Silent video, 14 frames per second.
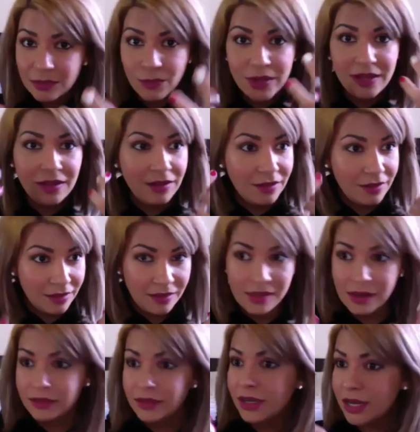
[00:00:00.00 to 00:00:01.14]
when
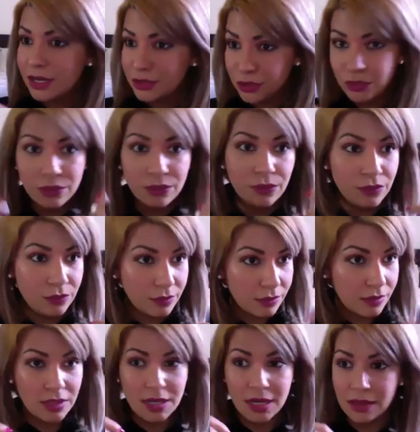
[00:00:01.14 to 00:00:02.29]
they're looking at you and you're
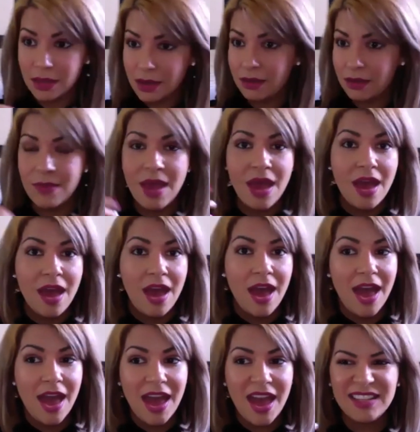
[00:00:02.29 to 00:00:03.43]
looking at them,
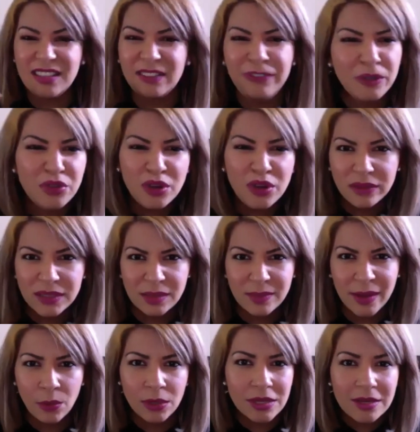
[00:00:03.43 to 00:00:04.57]
and to feel nervous
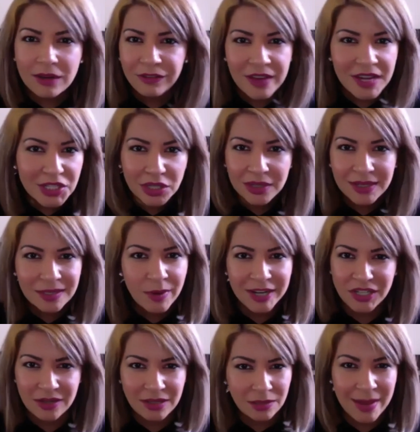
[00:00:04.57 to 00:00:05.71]
about what their facial
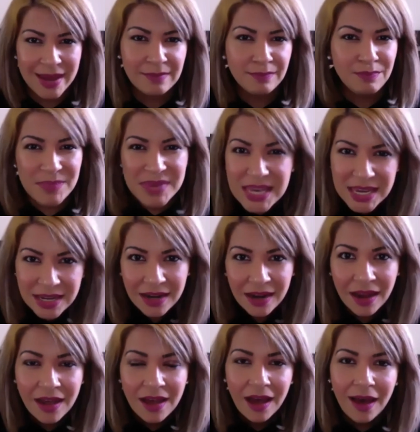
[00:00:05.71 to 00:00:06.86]
expressions might mean
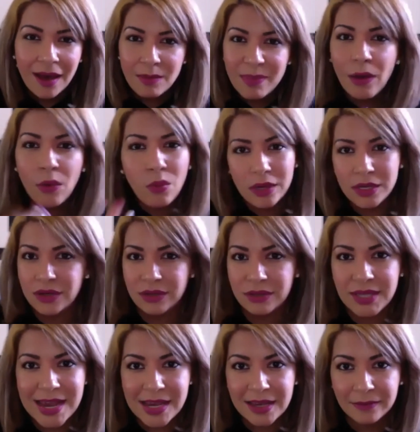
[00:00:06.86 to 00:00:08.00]
about what you're
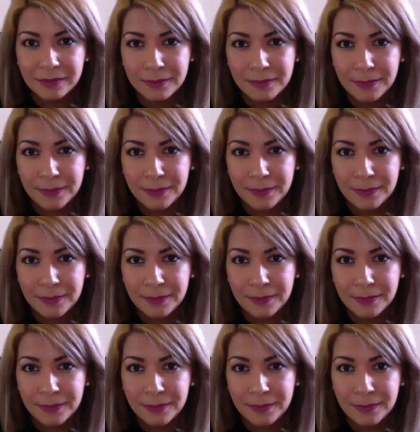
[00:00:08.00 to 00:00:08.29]
saying,